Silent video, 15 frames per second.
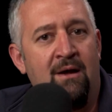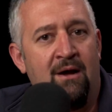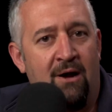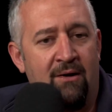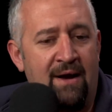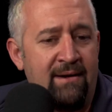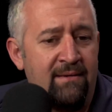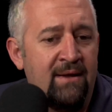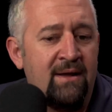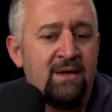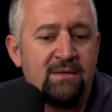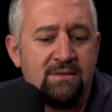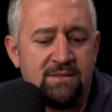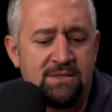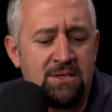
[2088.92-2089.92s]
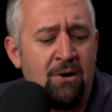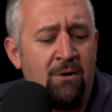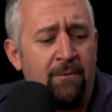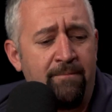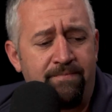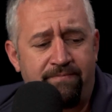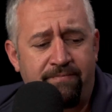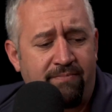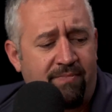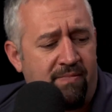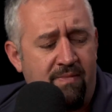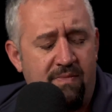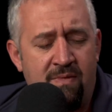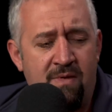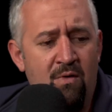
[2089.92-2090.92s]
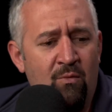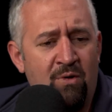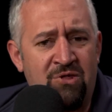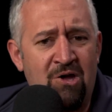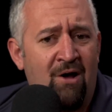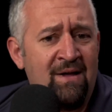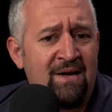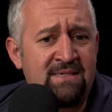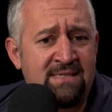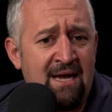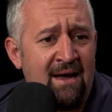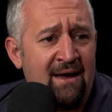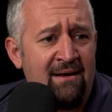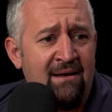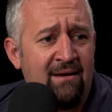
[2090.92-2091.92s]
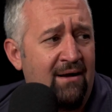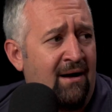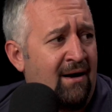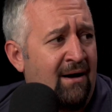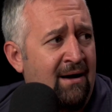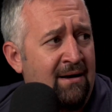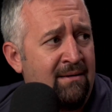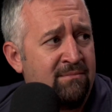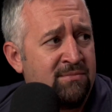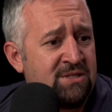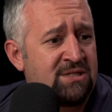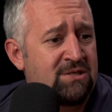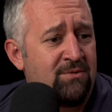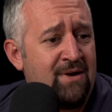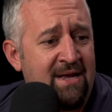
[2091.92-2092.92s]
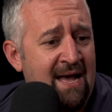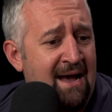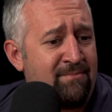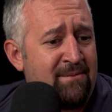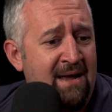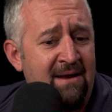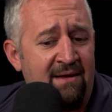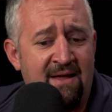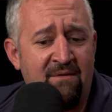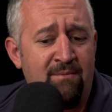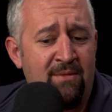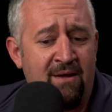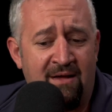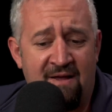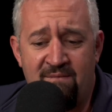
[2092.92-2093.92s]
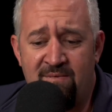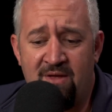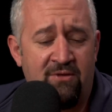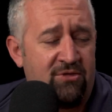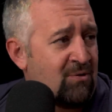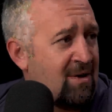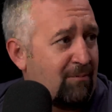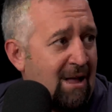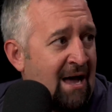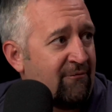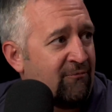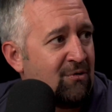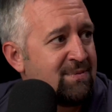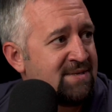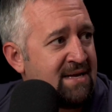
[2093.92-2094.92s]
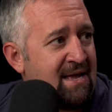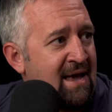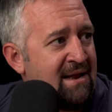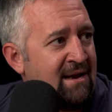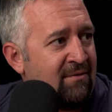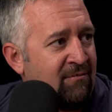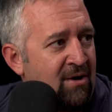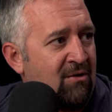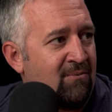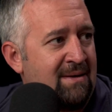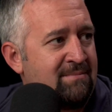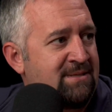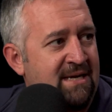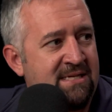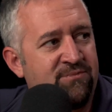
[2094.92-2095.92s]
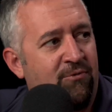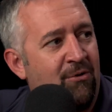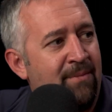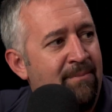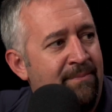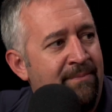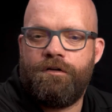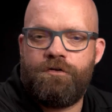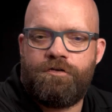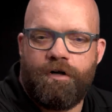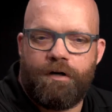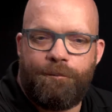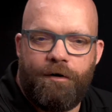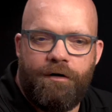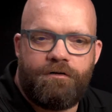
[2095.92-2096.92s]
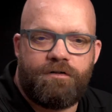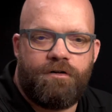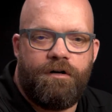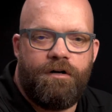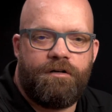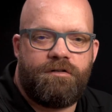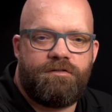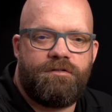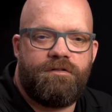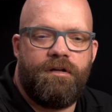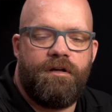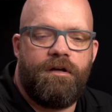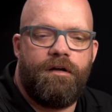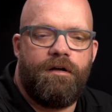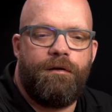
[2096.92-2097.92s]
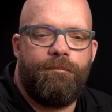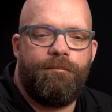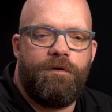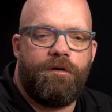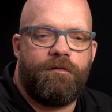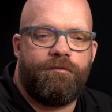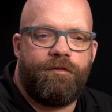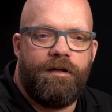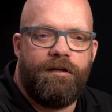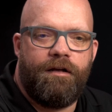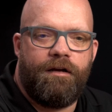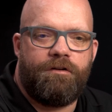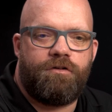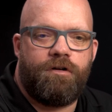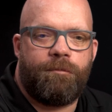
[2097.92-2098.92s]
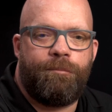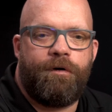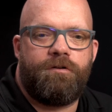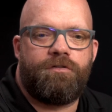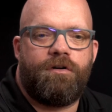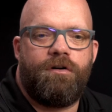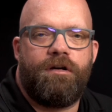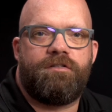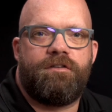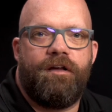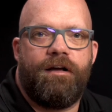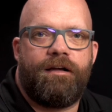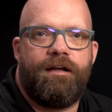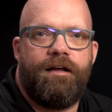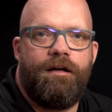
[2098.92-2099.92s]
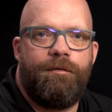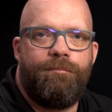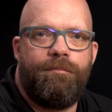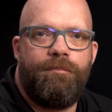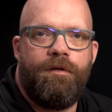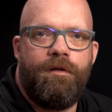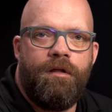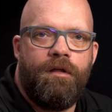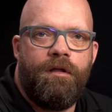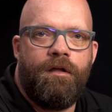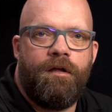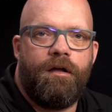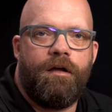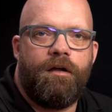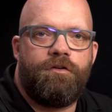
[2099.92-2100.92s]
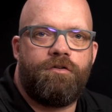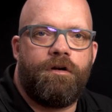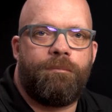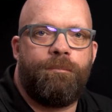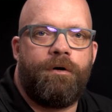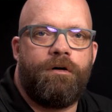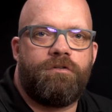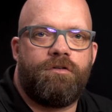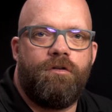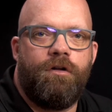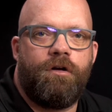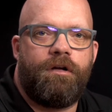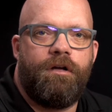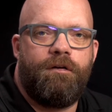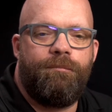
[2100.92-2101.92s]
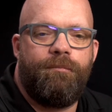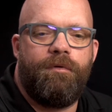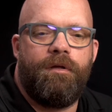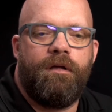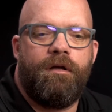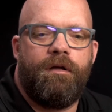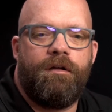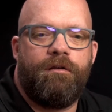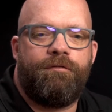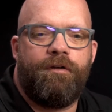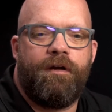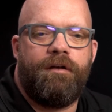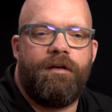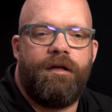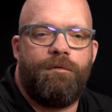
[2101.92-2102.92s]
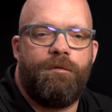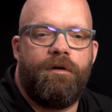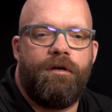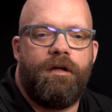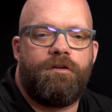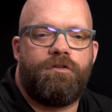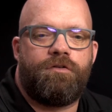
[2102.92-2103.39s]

All right. So with all that said, just to recap, Nate, give them the 3 platforms again, and what are the websites for them? Truck Parts Cross. You can find that at truckpartscross.com. Truck Parts Lookup. Find that one at